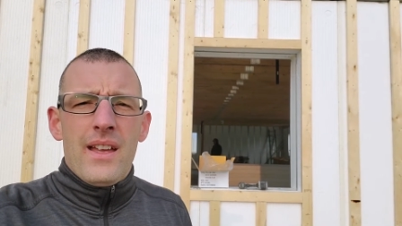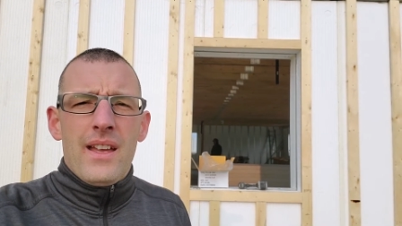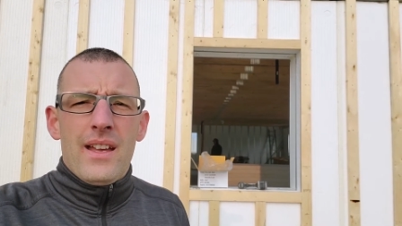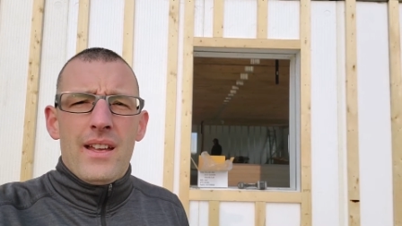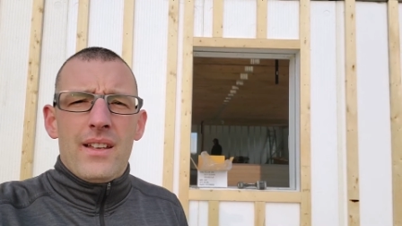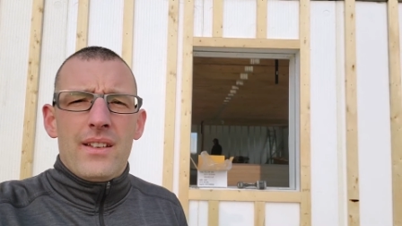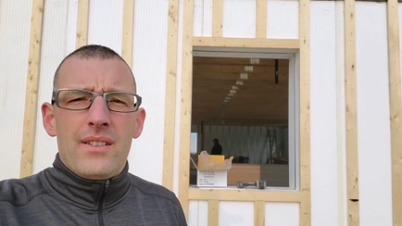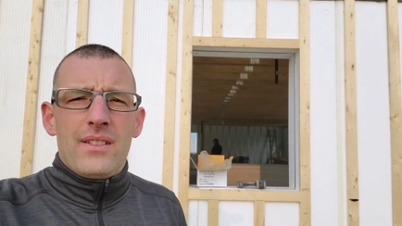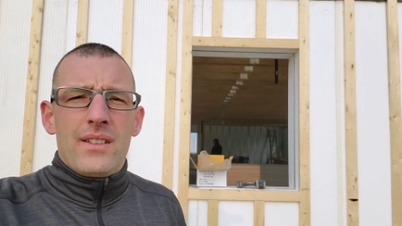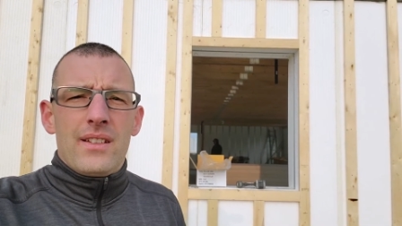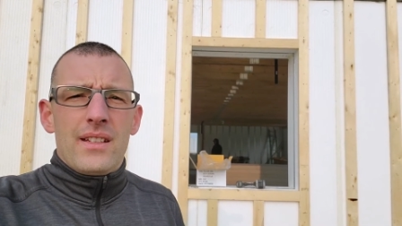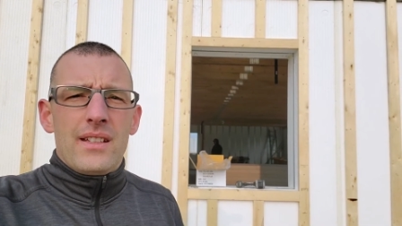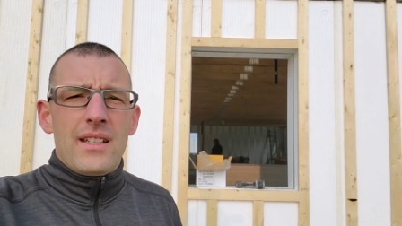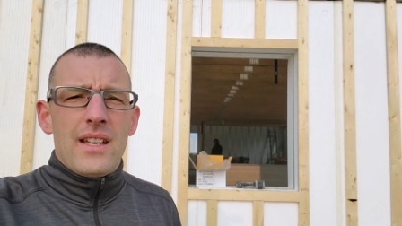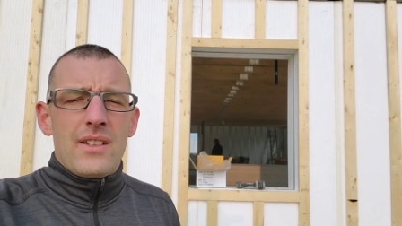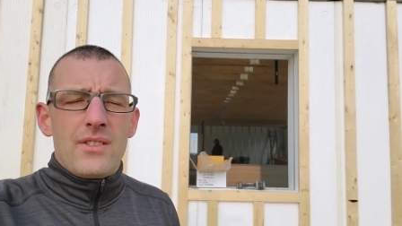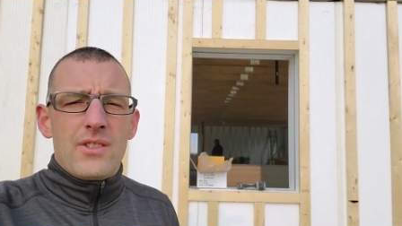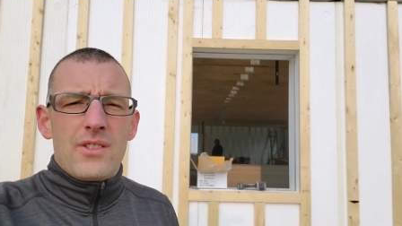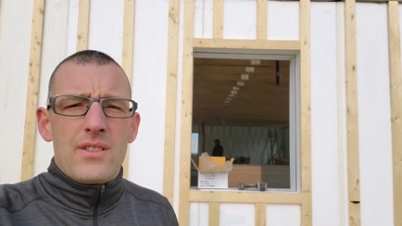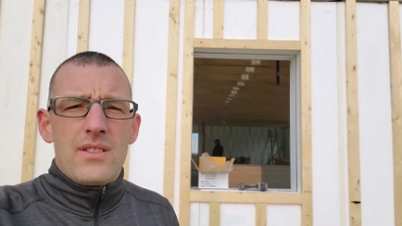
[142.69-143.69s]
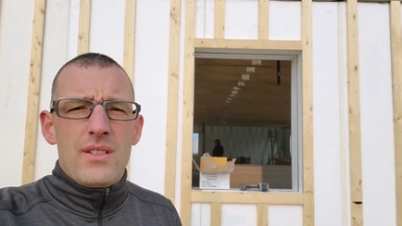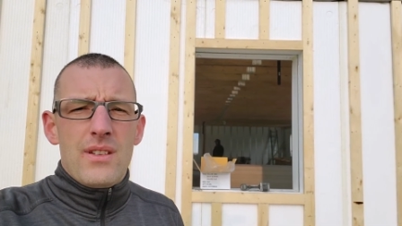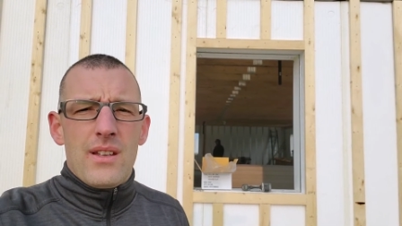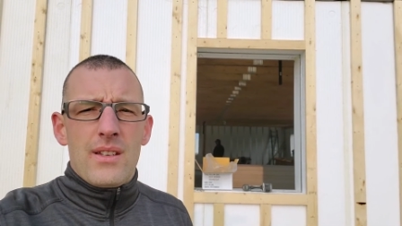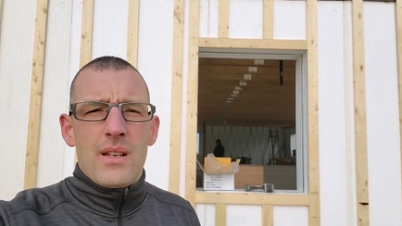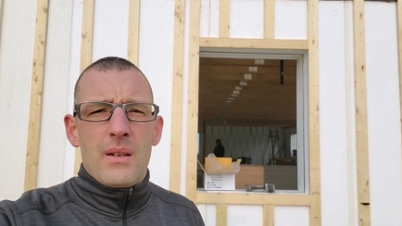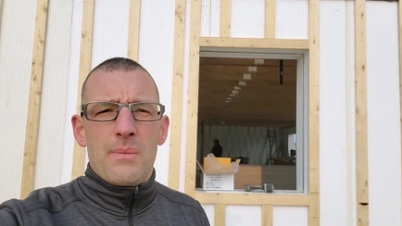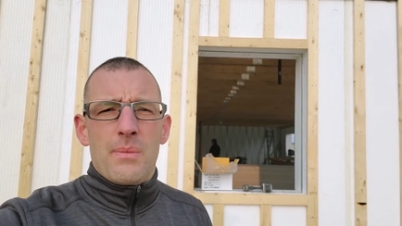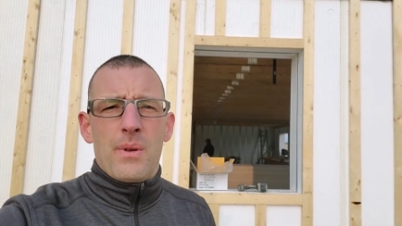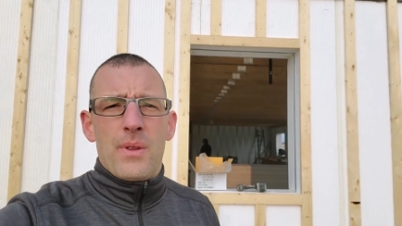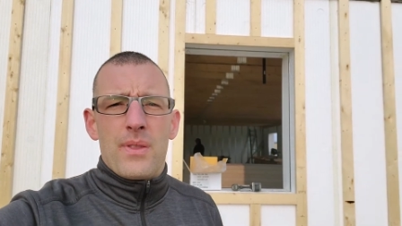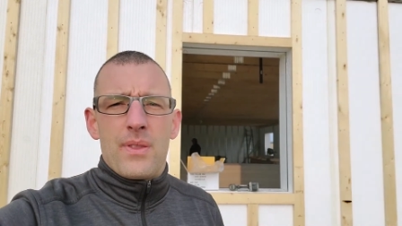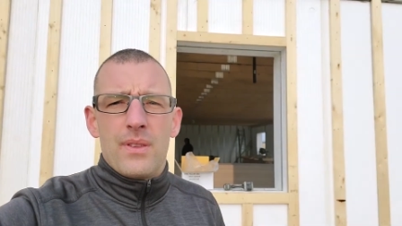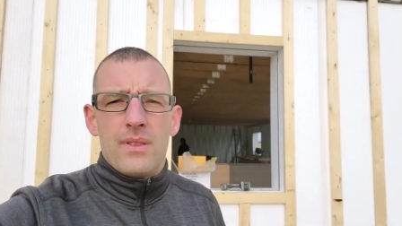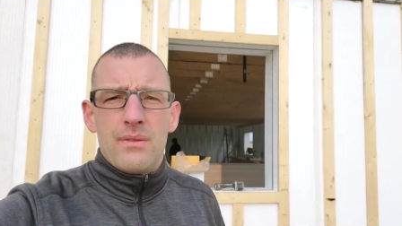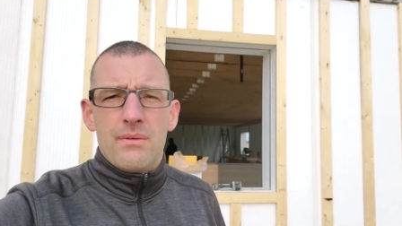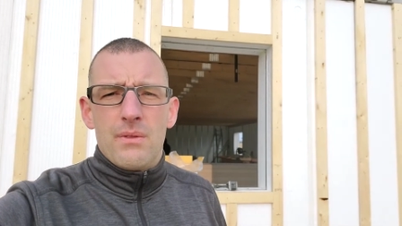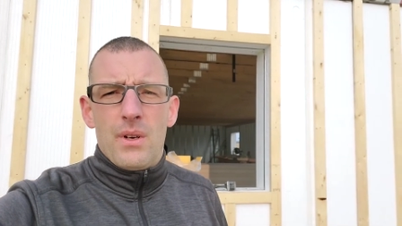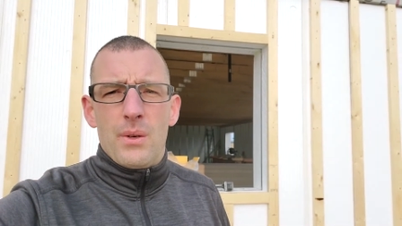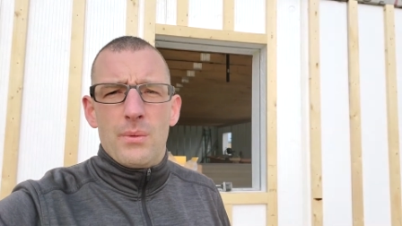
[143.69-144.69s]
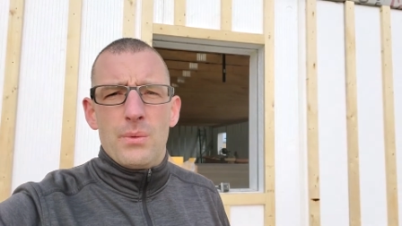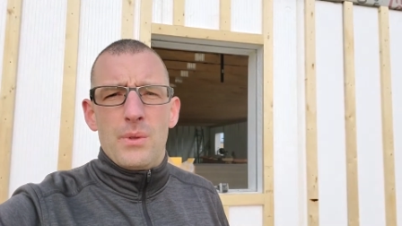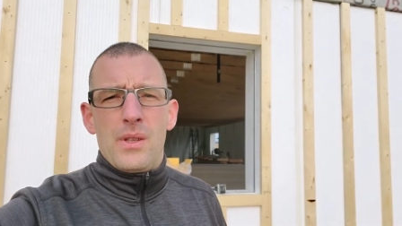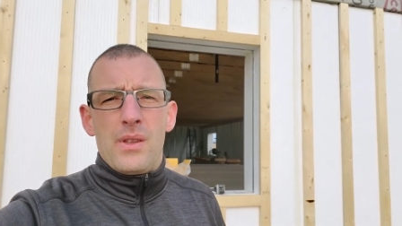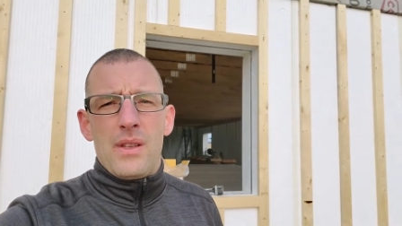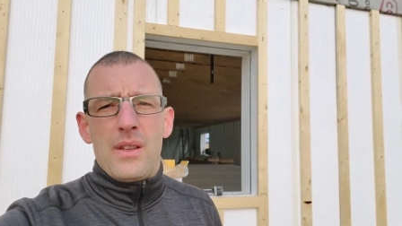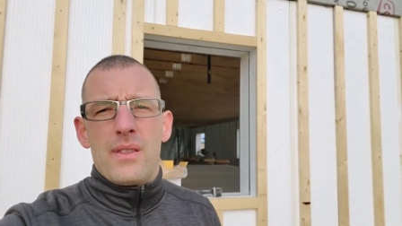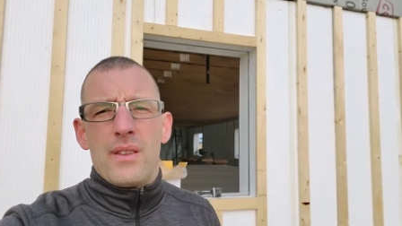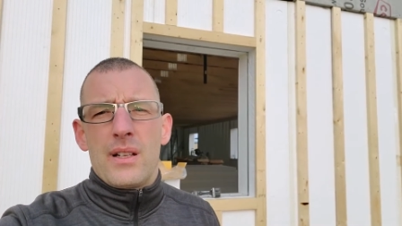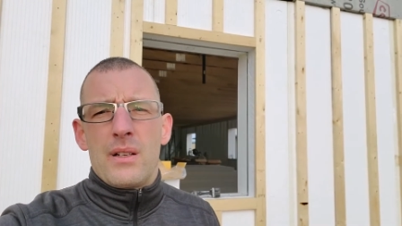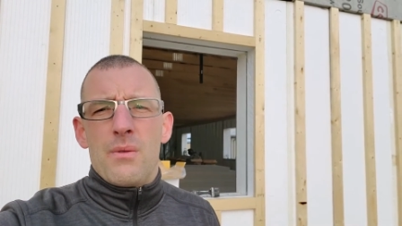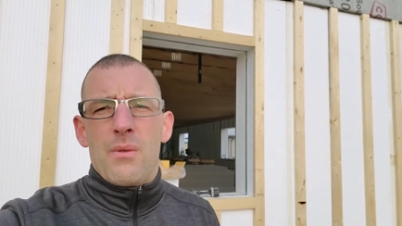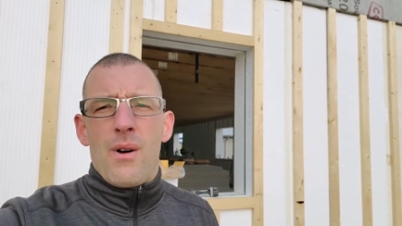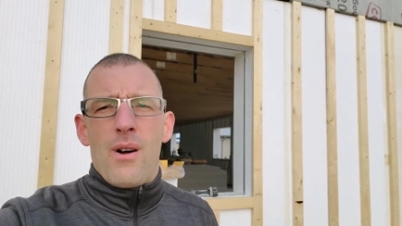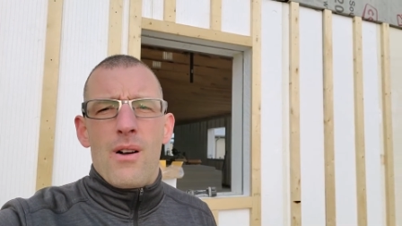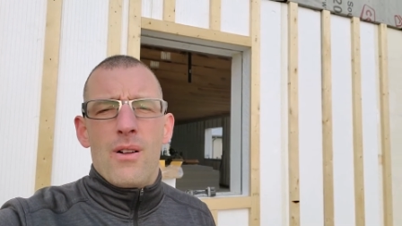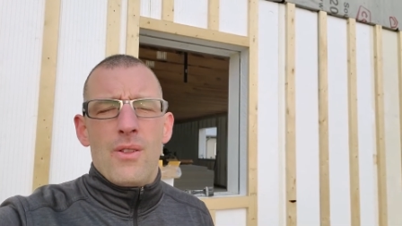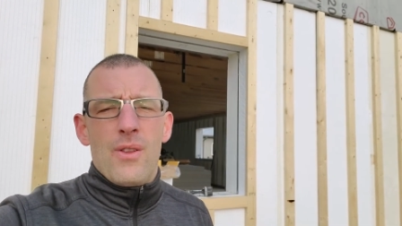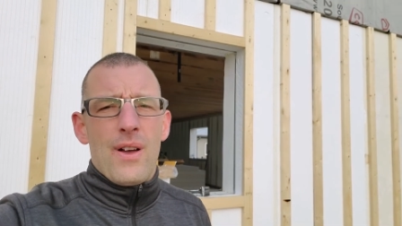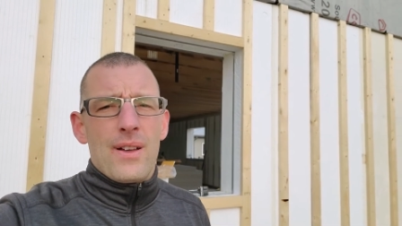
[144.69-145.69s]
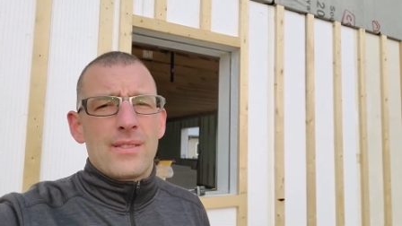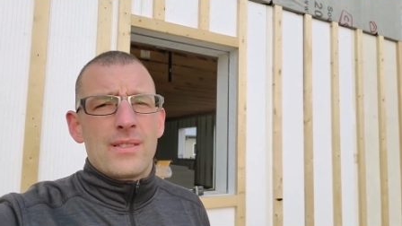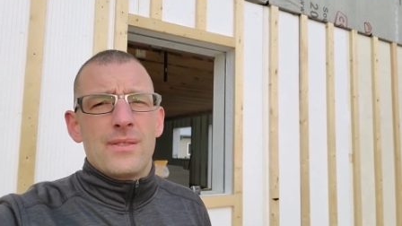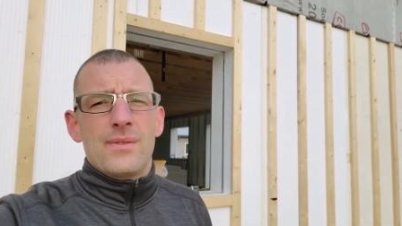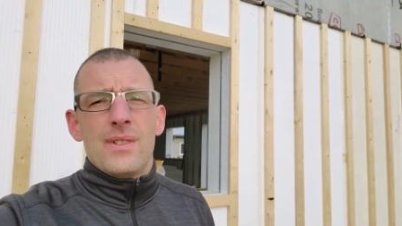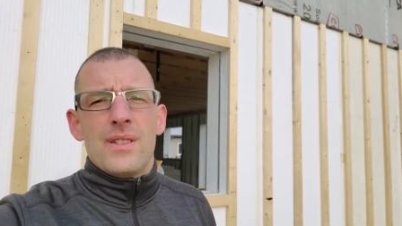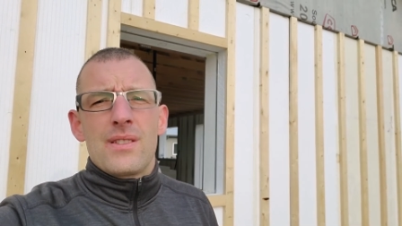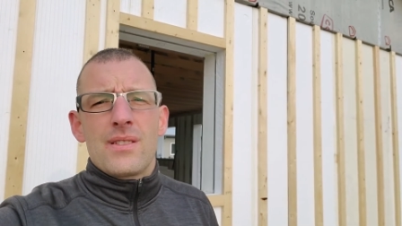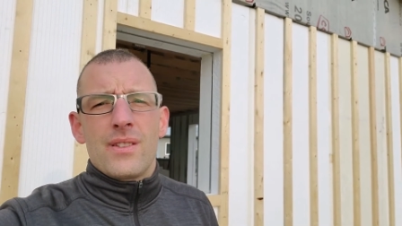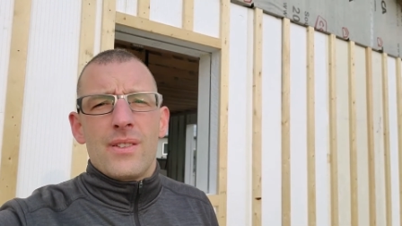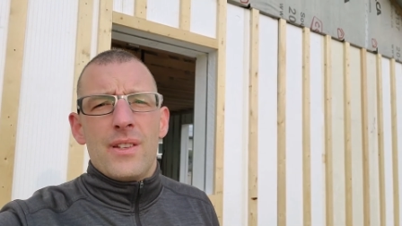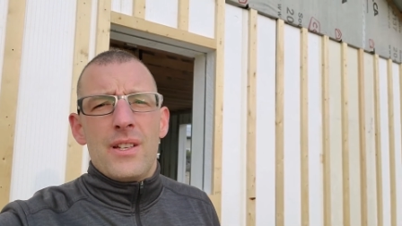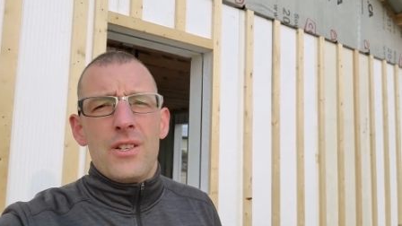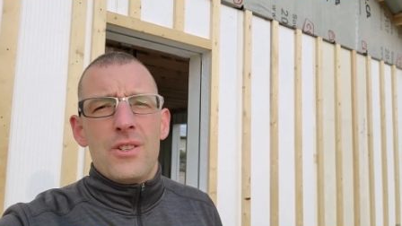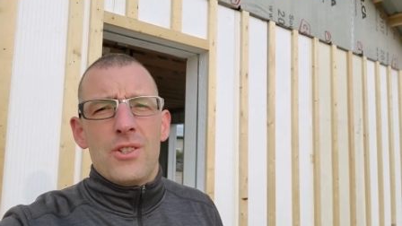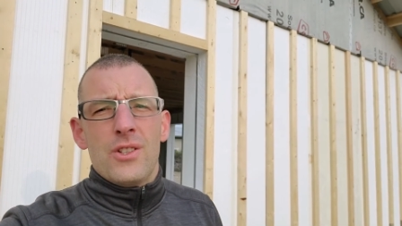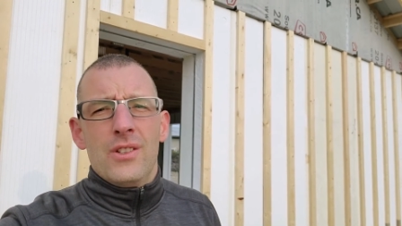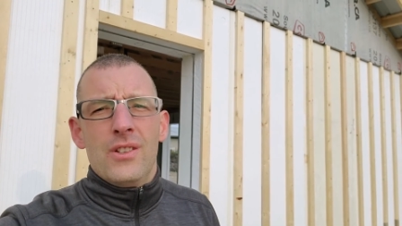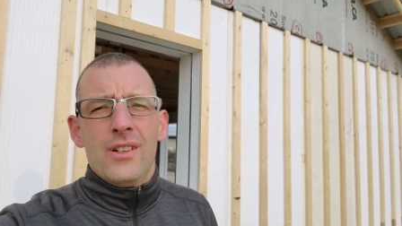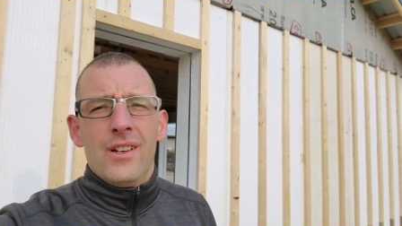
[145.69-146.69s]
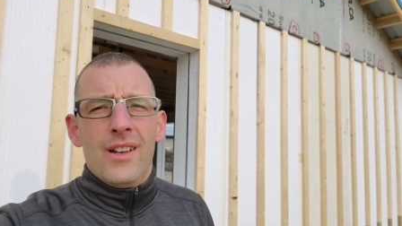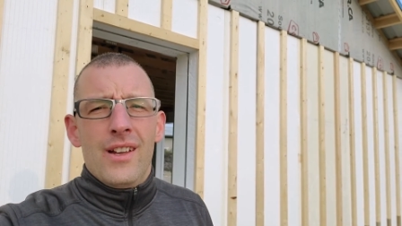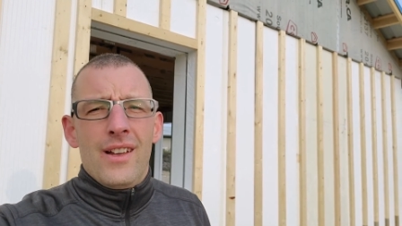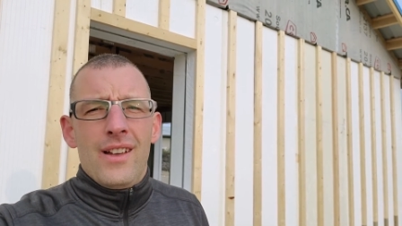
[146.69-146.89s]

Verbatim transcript: And uh, yeah, just you end up with a really thick wall, lots of insulation